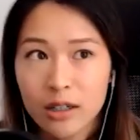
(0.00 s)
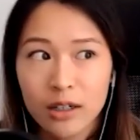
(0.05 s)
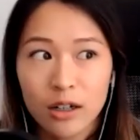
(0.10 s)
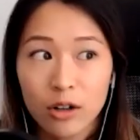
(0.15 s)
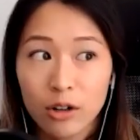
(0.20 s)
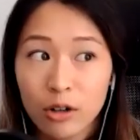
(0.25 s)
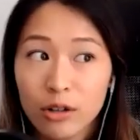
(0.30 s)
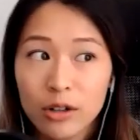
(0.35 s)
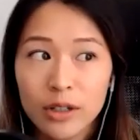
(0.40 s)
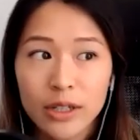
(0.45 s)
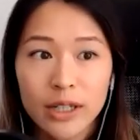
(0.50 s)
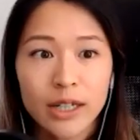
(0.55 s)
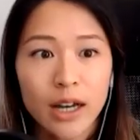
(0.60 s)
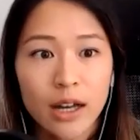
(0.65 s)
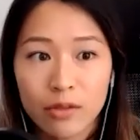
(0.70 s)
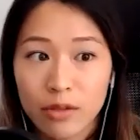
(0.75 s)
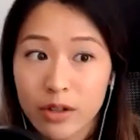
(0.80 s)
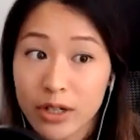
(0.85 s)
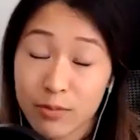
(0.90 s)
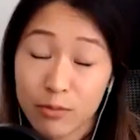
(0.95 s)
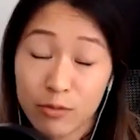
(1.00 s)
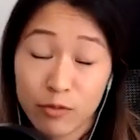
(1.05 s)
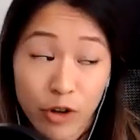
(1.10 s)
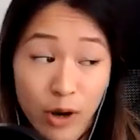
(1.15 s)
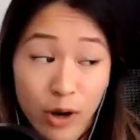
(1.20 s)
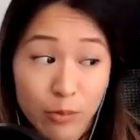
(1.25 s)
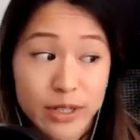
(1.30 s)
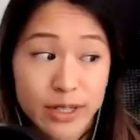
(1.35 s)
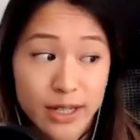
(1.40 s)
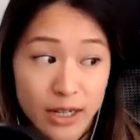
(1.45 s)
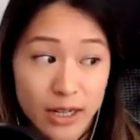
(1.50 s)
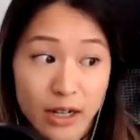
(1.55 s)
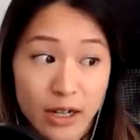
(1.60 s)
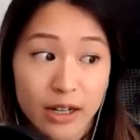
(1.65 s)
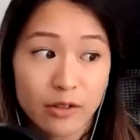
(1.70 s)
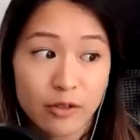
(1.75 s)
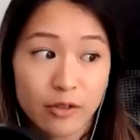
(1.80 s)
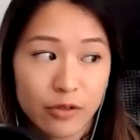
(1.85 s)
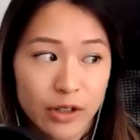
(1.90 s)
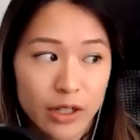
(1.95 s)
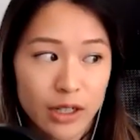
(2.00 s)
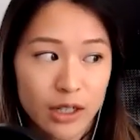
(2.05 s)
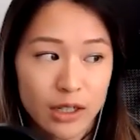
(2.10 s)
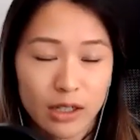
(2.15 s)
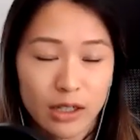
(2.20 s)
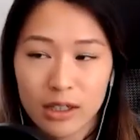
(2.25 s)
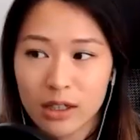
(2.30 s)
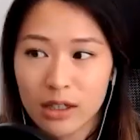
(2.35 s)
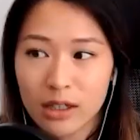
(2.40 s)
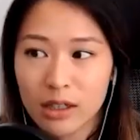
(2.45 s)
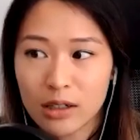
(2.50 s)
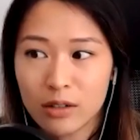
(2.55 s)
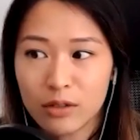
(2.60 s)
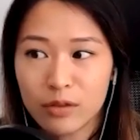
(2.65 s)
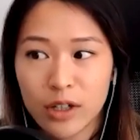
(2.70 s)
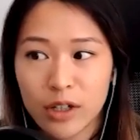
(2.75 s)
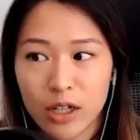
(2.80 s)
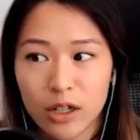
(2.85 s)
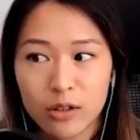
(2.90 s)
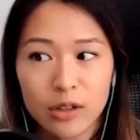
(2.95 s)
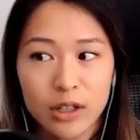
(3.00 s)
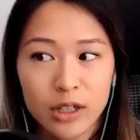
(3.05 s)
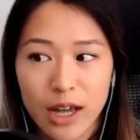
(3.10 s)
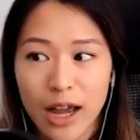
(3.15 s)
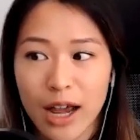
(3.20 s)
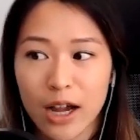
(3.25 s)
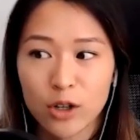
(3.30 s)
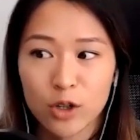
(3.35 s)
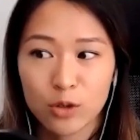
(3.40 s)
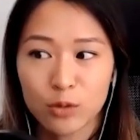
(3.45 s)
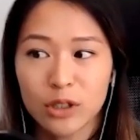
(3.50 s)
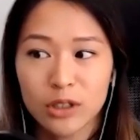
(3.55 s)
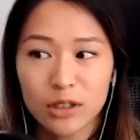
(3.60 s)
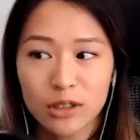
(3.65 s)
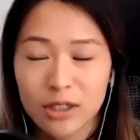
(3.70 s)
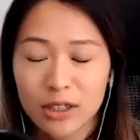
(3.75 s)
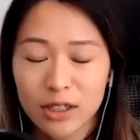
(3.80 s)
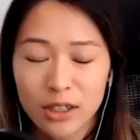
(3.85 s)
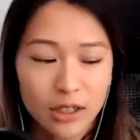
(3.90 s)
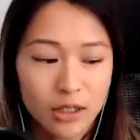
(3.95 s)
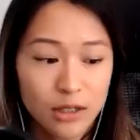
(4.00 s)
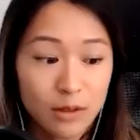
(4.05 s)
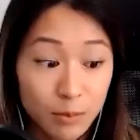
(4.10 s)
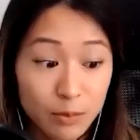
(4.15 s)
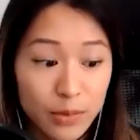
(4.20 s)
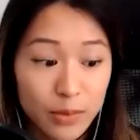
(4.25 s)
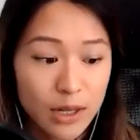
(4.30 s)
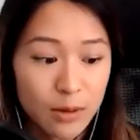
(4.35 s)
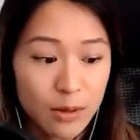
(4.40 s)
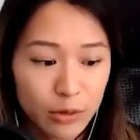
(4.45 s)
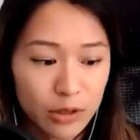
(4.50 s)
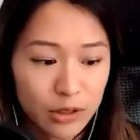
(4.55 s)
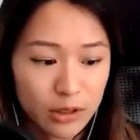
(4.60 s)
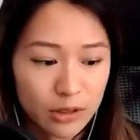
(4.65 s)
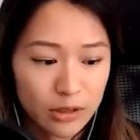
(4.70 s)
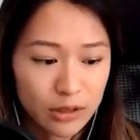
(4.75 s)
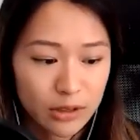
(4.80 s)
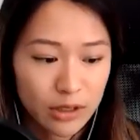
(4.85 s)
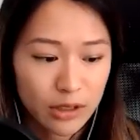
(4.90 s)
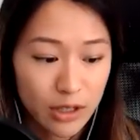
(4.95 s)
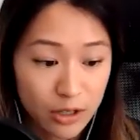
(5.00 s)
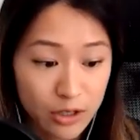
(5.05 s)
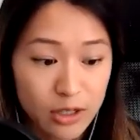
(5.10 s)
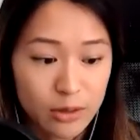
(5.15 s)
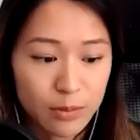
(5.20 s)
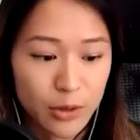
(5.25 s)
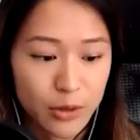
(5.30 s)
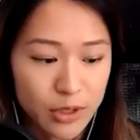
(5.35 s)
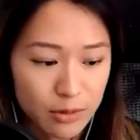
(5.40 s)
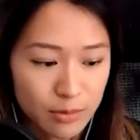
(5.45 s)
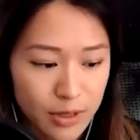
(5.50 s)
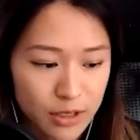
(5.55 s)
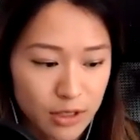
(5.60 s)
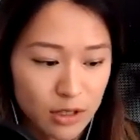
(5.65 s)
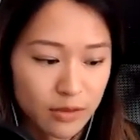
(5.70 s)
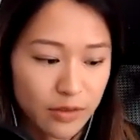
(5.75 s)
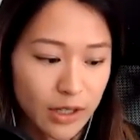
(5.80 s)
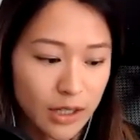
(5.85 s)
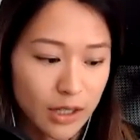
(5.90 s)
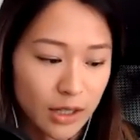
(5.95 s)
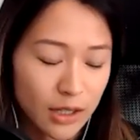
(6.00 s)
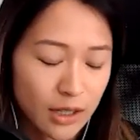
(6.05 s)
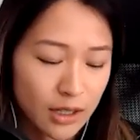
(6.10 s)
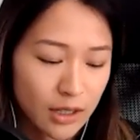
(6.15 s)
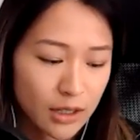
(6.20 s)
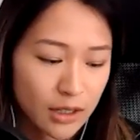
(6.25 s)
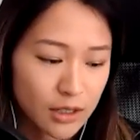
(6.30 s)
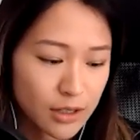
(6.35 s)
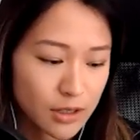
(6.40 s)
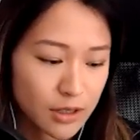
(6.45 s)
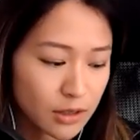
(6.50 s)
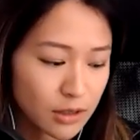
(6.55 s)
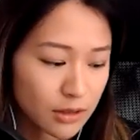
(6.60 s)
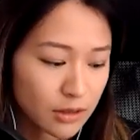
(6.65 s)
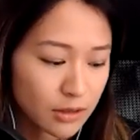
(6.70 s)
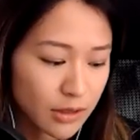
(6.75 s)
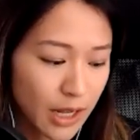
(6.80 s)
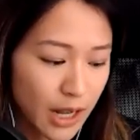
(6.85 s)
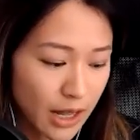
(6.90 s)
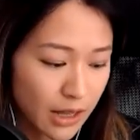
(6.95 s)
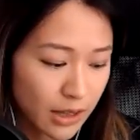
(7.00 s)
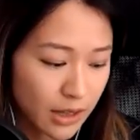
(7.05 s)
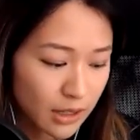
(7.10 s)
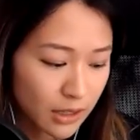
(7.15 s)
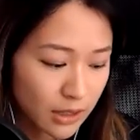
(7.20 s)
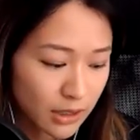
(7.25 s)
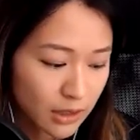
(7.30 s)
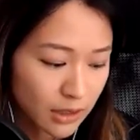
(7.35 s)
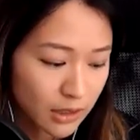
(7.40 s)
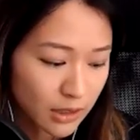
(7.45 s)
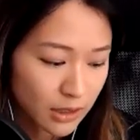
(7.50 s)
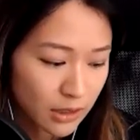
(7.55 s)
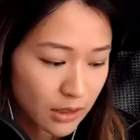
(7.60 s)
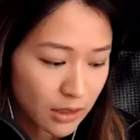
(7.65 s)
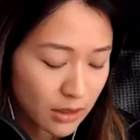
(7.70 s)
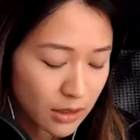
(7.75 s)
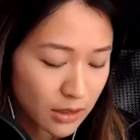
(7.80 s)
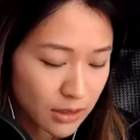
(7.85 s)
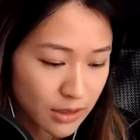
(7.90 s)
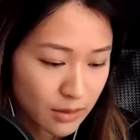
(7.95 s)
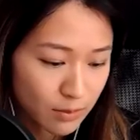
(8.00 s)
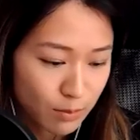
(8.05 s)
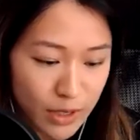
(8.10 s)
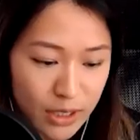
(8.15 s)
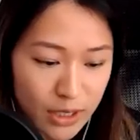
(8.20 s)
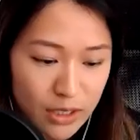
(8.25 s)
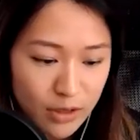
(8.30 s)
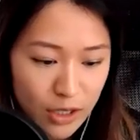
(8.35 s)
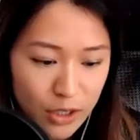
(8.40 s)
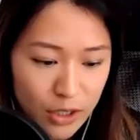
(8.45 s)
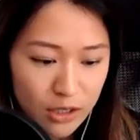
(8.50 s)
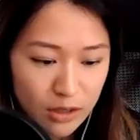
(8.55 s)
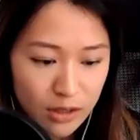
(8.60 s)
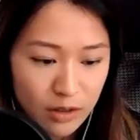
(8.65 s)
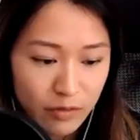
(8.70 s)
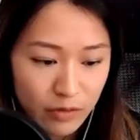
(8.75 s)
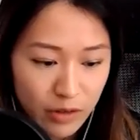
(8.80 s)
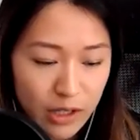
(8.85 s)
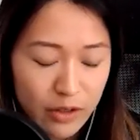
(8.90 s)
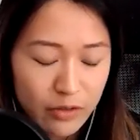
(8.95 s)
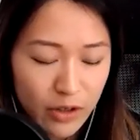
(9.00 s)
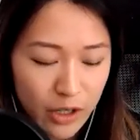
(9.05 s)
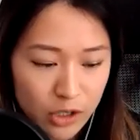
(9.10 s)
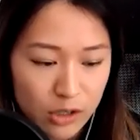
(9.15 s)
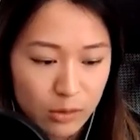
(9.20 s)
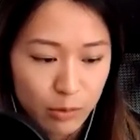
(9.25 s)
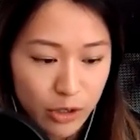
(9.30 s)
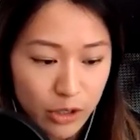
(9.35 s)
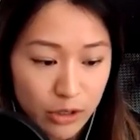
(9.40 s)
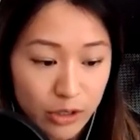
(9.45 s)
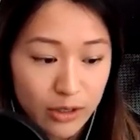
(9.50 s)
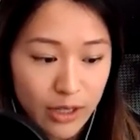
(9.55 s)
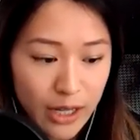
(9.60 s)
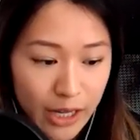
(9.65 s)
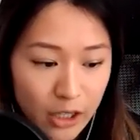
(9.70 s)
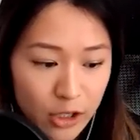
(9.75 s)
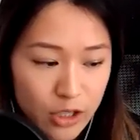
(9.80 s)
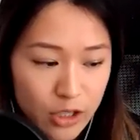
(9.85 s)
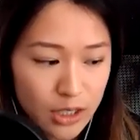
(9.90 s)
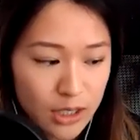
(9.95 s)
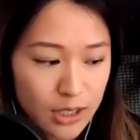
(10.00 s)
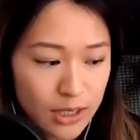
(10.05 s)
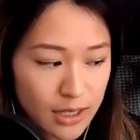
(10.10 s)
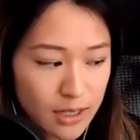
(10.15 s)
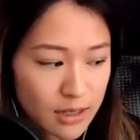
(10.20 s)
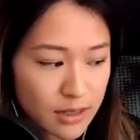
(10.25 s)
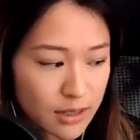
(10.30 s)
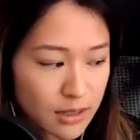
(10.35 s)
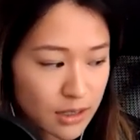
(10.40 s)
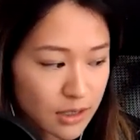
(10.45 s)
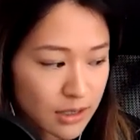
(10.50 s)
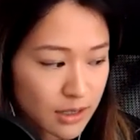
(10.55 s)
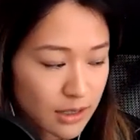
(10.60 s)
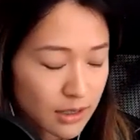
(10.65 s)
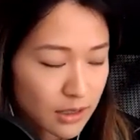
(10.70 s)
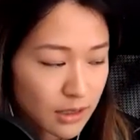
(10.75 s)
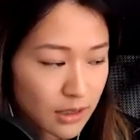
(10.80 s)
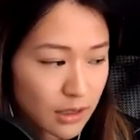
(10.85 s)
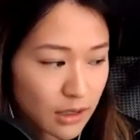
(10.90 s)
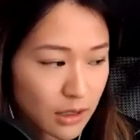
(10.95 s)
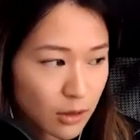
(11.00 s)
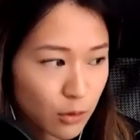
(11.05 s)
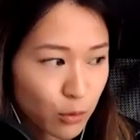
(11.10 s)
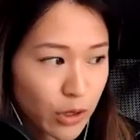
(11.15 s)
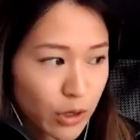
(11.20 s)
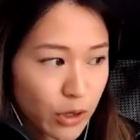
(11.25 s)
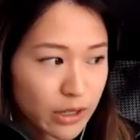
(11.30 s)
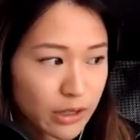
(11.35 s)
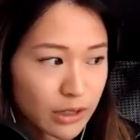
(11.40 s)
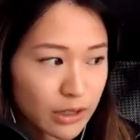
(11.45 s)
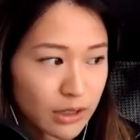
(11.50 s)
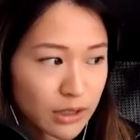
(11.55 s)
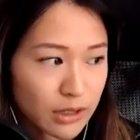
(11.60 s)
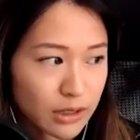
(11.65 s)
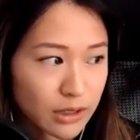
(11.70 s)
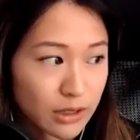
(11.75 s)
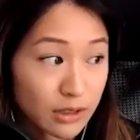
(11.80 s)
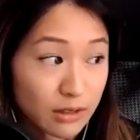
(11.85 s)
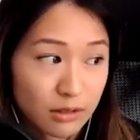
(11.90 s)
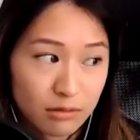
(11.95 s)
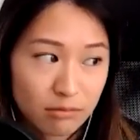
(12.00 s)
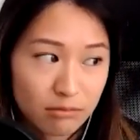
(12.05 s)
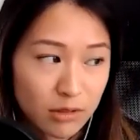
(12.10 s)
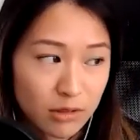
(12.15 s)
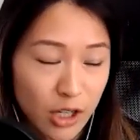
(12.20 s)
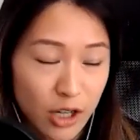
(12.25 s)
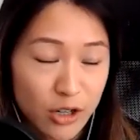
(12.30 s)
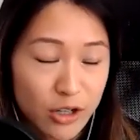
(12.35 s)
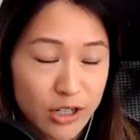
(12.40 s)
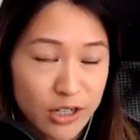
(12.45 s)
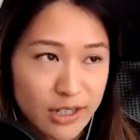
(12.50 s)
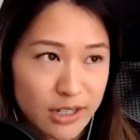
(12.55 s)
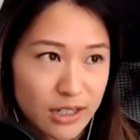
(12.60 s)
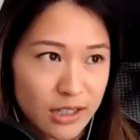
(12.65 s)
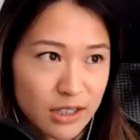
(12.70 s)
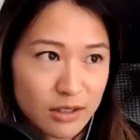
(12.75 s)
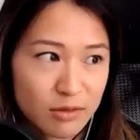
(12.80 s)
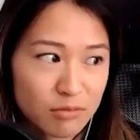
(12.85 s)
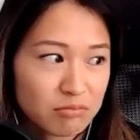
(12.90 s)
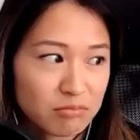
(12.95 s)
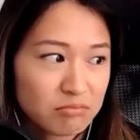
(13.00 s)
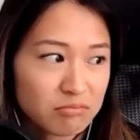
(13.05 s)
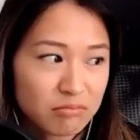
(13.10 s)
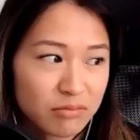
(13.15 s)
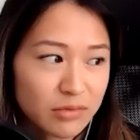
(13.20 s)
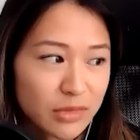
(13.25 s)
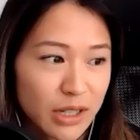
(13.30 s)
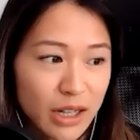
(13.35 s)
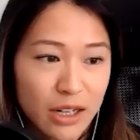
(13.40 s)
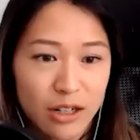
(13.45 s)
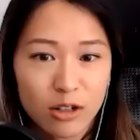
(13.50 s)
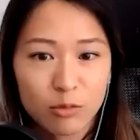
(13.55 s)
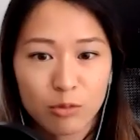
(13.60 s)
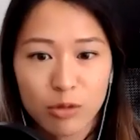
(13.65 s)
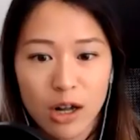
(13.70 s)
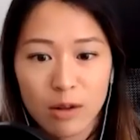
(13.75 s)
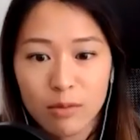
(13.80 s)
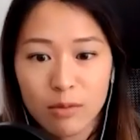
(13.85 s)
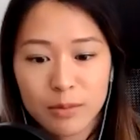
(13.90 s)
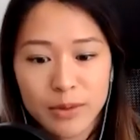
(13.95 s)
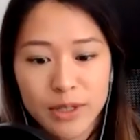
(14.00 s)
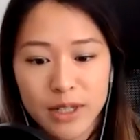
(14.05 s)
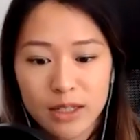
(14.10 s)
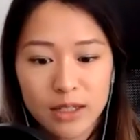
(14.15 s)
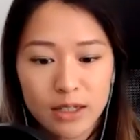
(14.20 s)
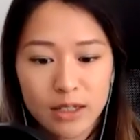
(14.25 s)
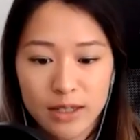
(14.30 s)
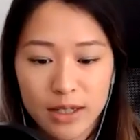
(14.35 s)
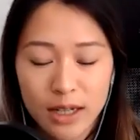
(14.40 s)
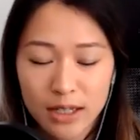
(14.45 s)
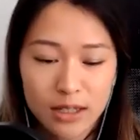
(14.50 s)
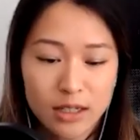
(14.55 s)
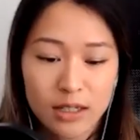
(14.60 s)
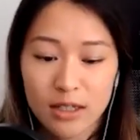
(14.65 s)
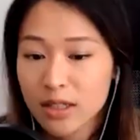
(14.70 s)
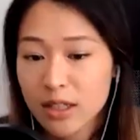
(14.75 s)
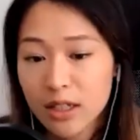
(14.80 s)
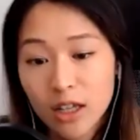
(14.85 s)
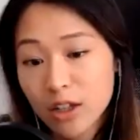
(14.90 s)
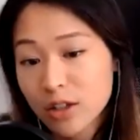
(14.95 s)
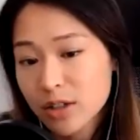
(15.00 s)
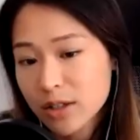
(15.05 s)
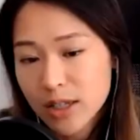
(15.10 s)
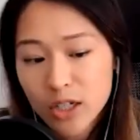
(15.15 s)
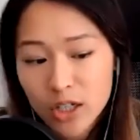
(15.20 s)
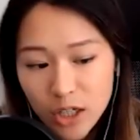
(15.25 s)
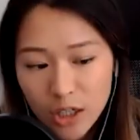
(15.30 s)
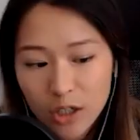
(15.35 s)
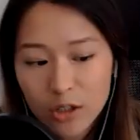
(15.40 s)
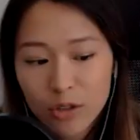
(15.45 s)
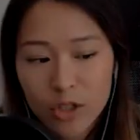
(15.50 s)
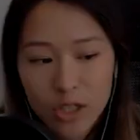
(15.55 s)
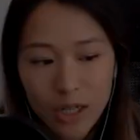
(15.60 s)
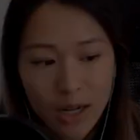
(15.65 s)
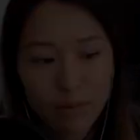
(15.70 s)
wholly unrepresentative of you know the actual people they're supposed to be serving so yeah i think this misdirection of entrepreneurial energy is just one of the largest um, I don't know problems. It's just it's just such a huge shame.